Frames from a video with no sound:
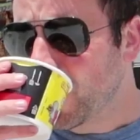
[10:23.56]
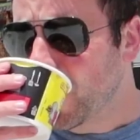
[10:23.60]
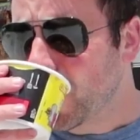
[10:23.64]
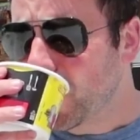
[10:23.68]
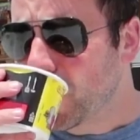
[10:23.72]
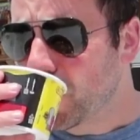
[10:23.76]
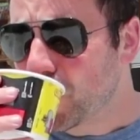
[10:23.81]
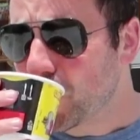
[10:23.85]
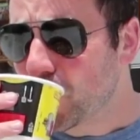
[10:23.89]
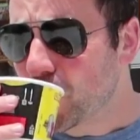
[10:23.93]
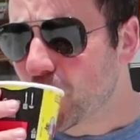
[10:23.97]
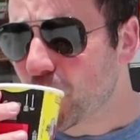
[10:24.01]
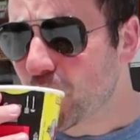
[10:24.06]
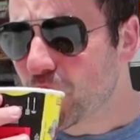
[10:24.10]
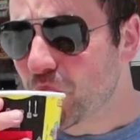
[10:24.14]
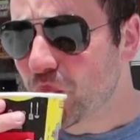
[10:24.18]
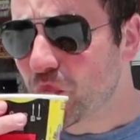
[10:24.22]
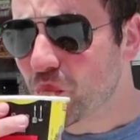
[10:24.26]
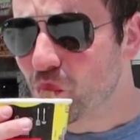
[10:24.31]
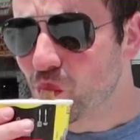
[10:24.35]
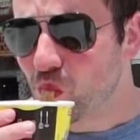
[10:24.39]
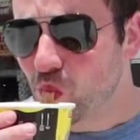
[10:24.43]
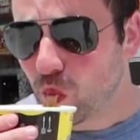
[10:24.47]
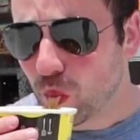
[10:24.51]
you think that
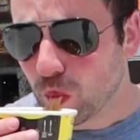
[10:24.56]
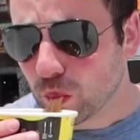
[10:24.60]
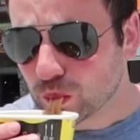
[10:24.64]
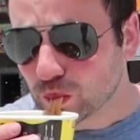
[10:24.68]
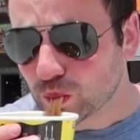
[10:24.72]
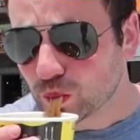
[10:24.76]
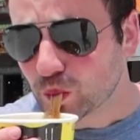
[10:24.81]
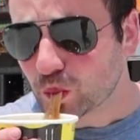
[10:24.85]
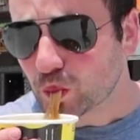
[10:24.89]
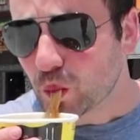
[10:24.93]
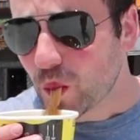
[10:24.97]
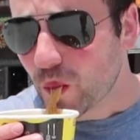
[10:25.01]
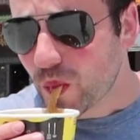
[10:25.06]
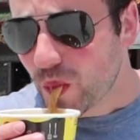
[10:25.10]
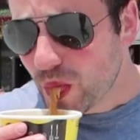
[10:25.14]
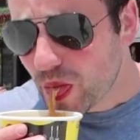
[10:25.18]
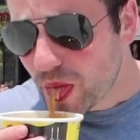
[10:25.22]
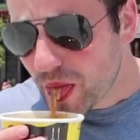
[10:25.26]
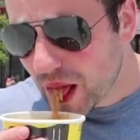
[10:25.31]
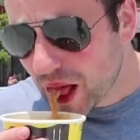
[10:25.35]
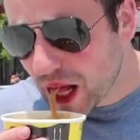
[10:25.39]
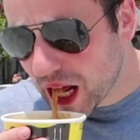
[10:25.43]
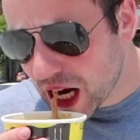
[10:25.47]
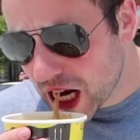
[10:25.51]
Taiwanese food is
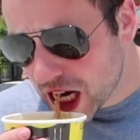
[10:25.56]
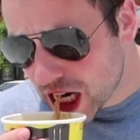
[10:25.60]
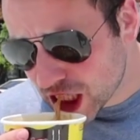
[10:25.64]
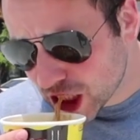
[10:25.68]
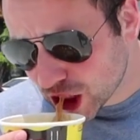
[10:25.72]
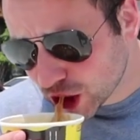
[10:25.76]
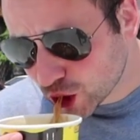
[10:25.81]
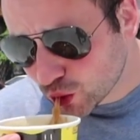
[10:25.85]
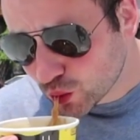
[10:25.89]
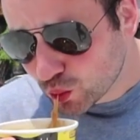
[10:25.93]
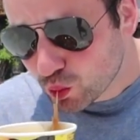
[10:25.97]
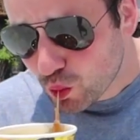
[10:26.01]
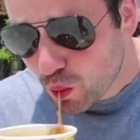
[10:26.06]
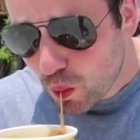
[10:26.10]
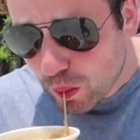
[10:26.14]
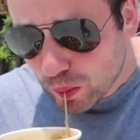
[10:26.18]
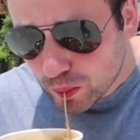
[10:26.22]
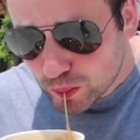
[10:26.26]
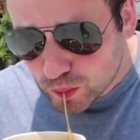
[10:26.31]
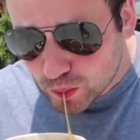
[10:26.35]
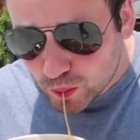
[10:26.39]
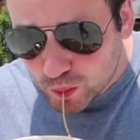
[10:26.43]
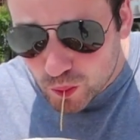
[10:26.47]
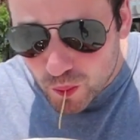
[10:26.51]
literally a pile of shit,
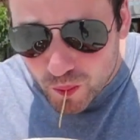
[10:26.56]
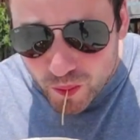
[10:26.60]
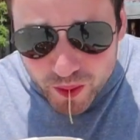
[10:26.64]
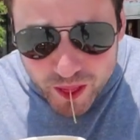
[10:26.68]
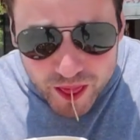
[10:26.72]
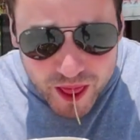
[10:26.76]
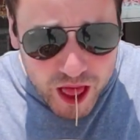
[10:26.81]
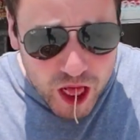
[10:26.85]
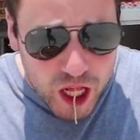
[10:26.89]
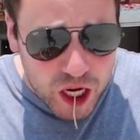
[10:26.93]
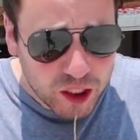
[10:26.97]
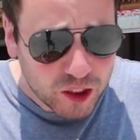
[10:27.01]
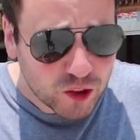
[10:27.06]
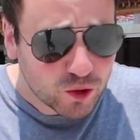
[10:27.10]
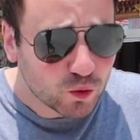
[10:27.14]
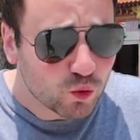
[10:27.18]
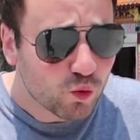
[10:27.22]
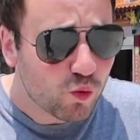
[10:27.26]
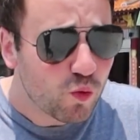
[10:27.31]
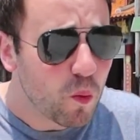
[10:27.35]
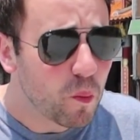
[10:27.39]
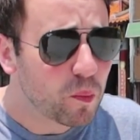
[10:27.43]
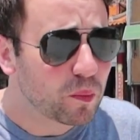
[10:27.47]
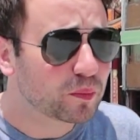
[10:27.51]
which is fine, it's
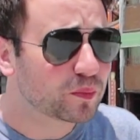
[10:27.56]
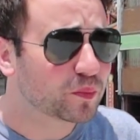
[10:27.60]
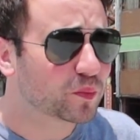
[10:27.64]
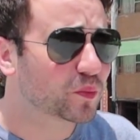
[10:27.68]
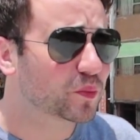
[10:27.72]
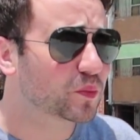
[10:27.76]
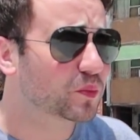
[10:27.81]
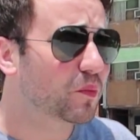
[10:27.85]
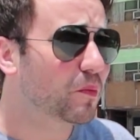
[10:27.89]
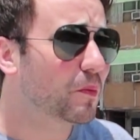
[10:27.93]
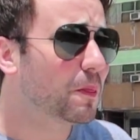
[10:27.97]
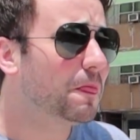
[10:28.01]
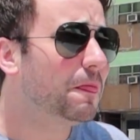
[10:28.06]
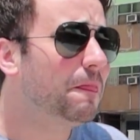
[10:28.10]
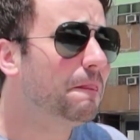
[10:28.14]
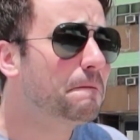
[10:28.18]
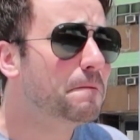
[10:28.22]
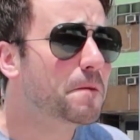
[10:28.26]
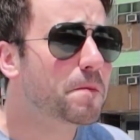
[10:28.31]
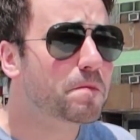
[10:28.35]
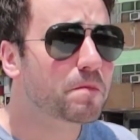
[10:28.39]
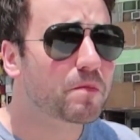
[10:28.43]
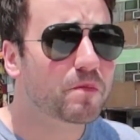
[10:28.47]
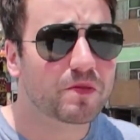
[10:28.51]
not. But if you think that
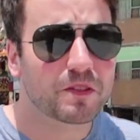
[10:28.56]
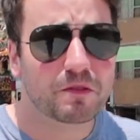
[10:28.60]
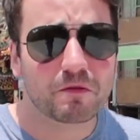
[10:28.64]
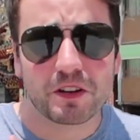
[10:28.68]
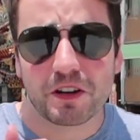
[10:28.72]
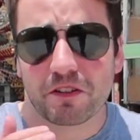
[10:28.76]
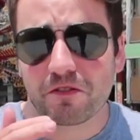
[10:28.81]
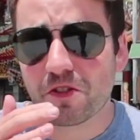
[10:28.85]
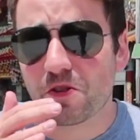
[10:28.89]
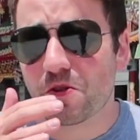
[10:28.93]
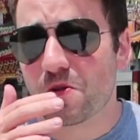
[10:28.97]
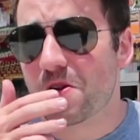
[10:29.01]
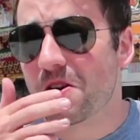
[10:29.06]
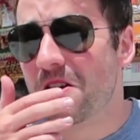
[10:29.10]
way and you want Western